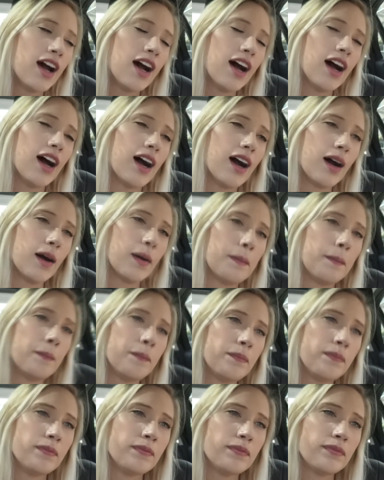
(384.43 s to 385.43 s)
I'm
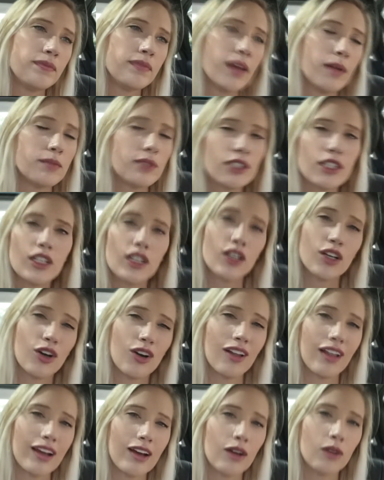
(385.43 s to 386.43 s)
just gonna go
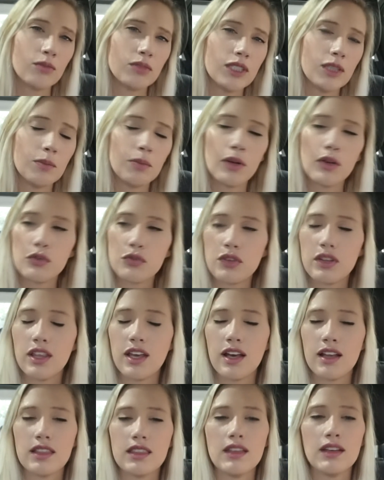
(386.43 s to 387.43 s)
to like Home Depot for
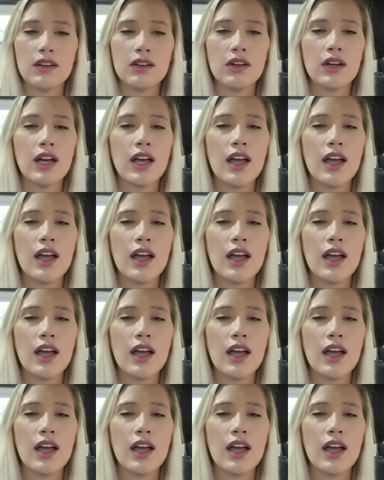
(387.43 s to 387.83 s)
that though.